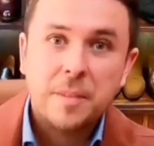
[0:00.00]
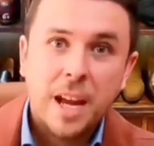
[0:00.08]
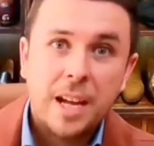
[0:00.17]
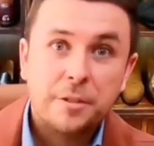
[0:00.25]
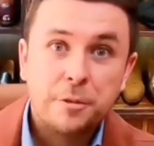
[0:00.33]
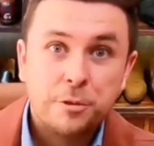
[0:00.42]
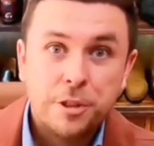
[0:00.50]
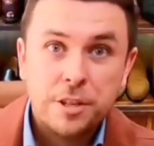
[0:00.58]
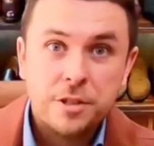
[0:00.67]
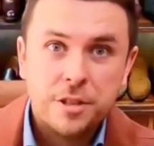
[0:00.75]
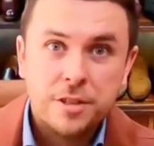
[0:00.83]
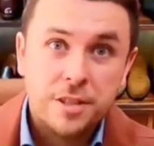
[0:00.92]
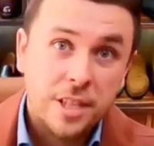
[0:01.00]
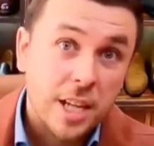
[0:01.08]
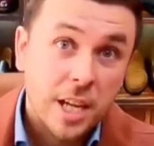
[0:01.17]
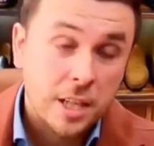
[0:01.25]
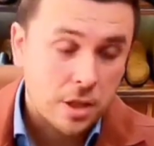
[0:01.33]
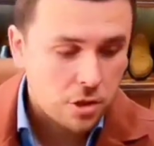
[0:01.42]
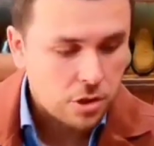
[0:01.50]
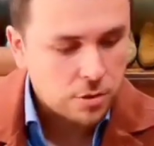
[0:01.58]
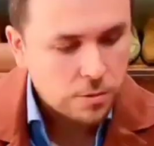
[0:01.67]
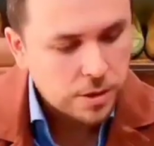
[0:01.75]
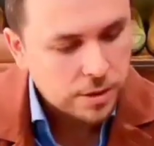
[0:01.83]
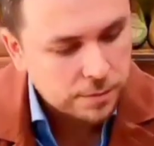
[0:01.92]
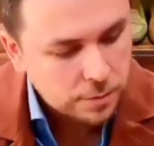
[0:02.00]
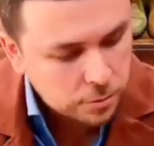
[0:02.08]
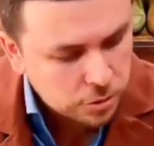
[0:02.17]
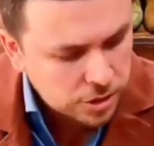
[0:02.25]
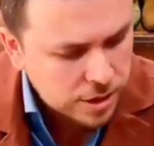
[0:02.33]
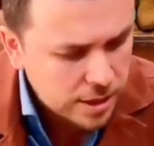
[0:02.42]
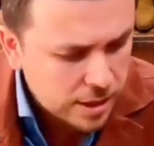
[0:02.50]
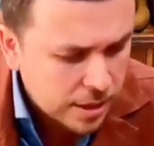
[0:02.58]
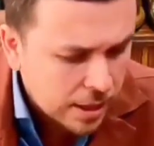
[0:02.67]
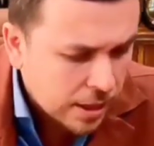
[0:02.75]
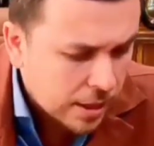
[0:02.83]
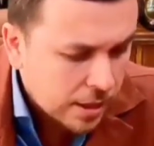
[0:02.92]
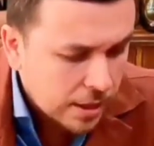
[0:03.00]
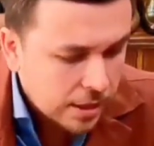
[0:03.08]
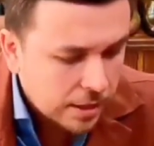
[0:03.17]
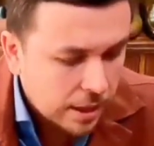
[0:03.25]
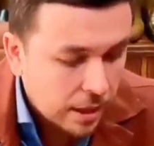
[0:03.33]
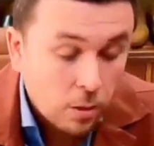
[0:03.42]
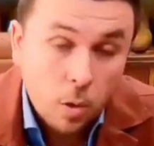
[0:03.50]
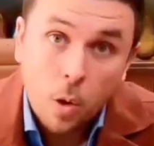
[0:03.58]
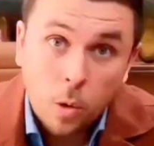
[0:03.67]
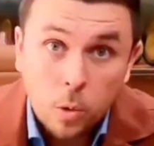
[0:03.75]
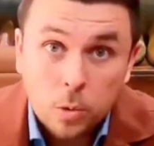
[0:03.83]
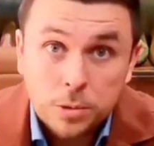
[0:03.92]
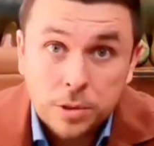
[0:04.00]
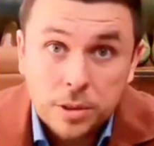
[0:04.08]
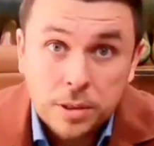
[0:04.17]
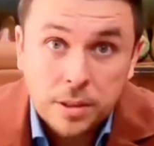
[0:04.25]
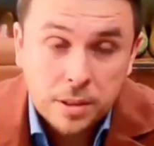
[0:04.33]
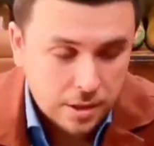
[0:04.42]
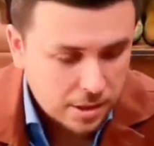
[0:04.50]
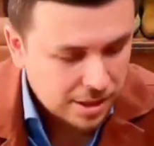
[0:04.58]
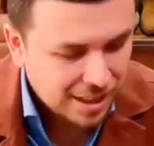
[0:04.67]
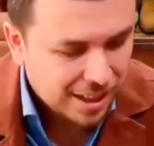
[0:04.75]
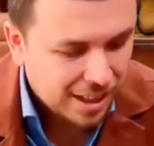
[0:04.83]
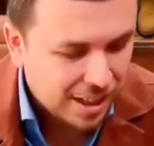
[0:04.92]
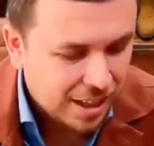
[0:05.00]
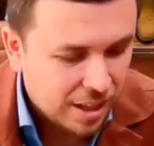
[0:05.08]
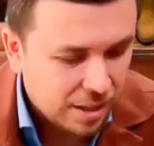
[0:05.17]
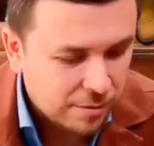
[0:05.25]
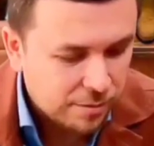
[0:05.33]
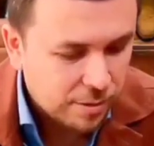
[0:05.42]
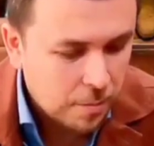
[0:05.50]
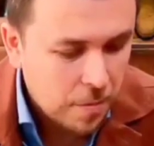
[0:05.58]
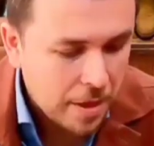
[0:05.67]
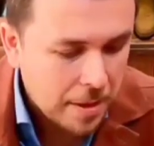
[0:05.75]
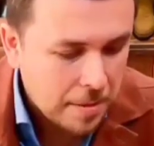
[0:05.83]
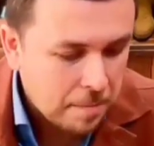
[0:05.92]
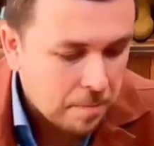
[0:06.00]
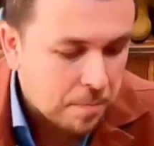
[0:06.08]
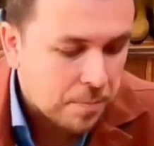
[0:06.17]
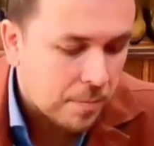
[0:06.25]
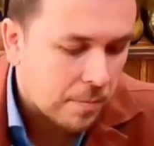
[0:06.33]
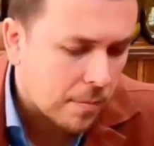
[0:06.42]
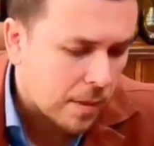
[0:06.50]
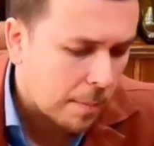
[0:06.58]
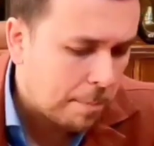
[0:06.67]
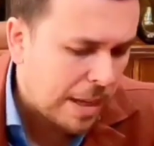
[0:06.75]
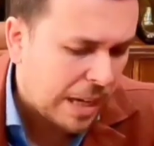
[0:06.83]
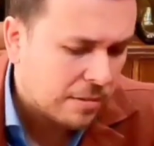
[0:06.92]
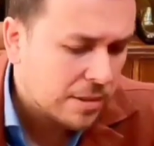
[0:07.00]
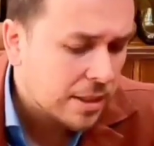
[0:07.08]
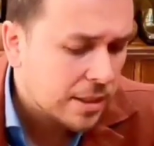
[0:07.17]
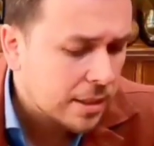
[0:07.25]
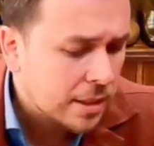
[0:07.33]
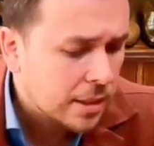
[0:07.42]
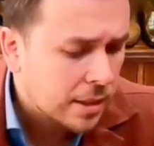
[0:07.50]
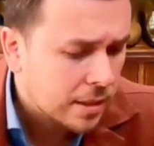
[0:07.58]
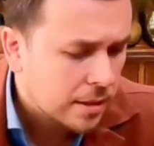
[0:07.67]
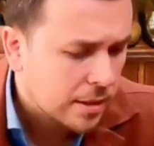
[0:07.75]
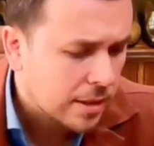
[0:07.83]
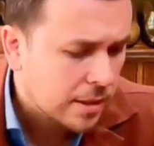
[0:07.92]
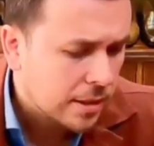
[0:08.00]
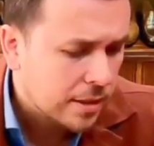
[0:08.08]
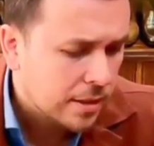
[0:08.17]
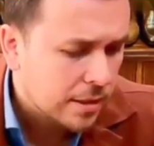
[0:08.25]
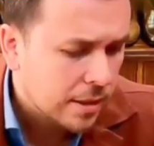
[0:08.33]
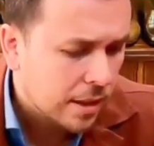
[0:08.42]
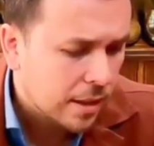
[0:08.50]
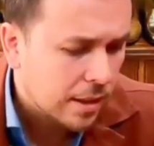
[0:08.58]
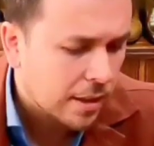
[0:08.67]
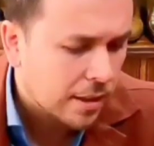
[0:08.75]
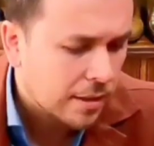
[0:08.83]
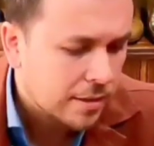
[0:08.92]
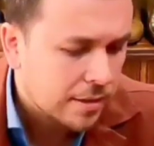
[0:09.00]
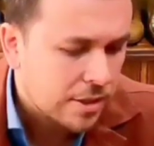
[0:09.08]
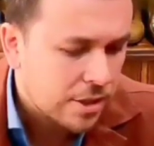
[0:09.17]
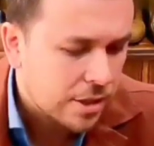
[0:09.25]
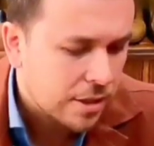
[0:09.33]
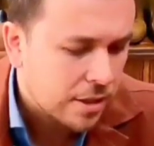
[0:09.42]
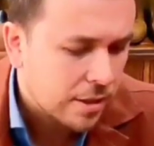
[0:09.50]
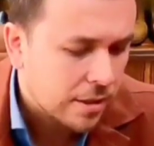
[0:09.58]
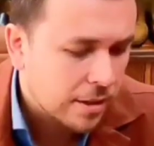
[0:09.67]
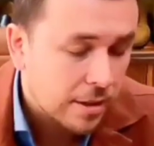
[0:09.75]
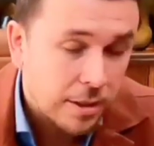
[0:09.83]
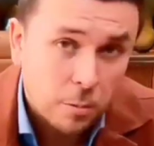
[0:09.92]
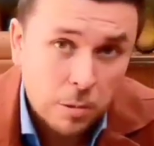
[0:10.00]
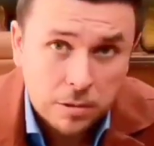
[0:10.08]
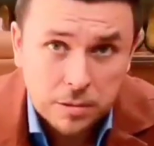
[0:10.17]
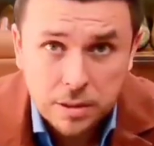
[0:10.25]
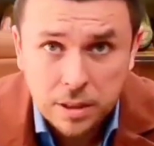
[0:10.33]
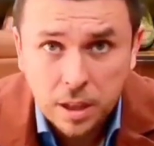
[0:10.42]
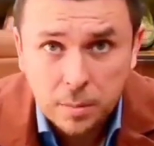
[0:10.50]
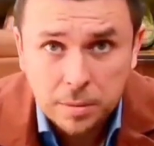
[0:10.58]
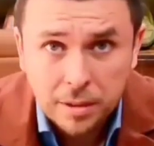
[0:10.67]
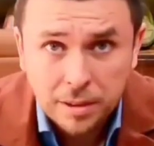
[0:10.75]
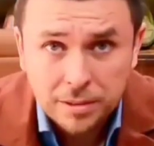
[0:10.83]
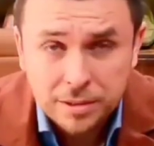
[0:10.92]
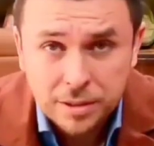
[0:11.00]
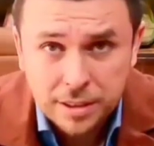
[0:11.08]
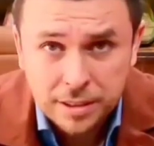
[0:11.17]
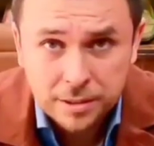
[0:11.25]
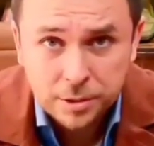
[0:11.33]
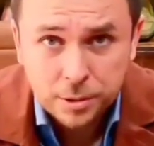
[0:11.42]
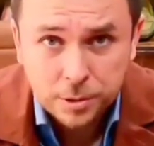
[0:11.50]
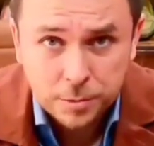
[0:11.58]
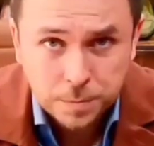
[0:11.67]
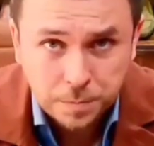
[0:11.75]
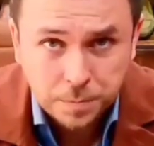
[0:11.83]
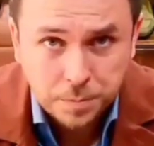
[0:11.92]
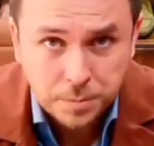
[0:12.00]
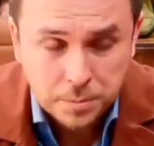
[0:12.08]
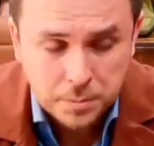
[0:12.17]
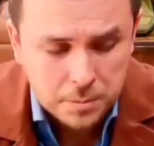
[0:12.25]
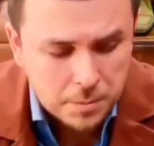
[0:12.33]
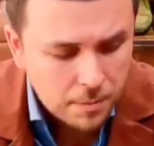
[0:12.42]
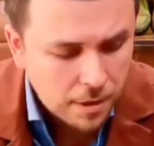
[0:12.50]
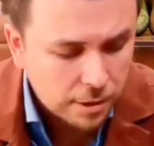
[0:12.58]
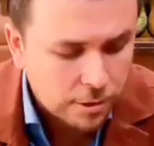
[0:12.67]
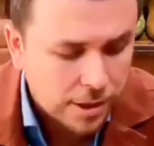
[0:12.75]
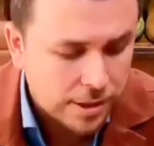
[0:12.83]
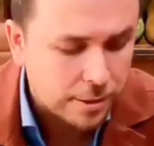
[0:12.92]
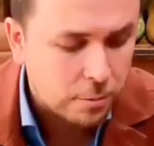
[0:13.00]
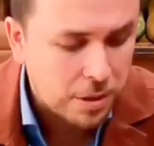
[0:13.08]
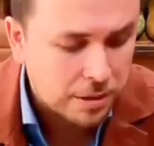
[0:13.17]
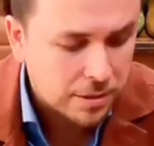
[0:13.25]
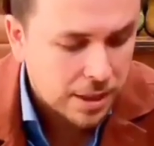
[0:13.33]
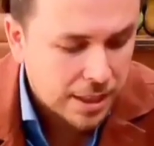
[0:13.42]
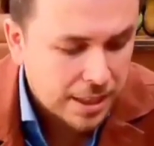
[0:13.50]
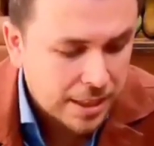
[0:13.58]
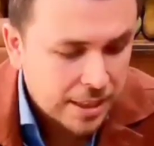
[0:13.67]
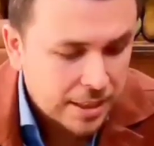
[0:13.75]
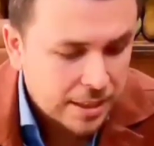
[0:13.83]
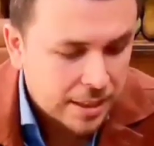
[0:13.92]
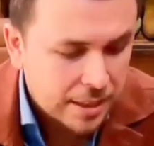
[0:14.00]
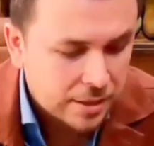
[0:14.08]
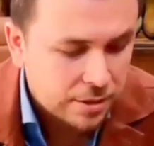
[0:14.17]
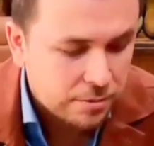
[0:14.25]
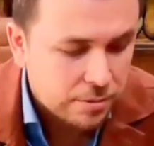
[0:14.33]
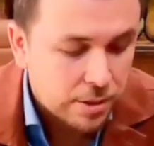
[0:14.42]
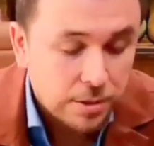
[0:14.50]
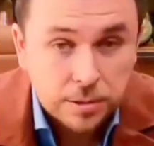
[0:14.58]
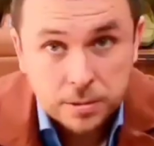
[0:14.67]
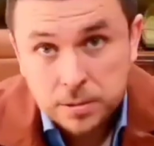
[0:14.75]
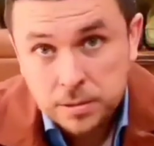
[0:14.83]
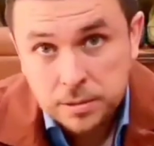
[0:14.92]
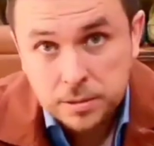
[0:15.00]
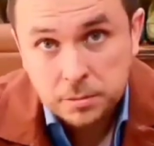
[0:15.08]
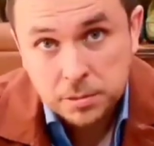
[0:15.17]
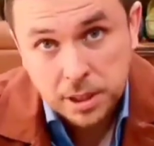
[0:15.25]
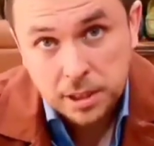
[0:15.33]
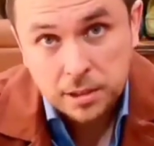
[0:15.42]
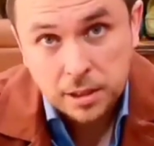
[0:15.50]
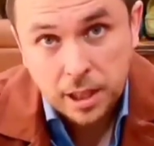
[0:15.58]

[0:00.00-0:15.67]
accusations in any shoe. If you see nail holes from them pounding the stitching the welt in the upper onto the insole, great in the welt, then you know it was actually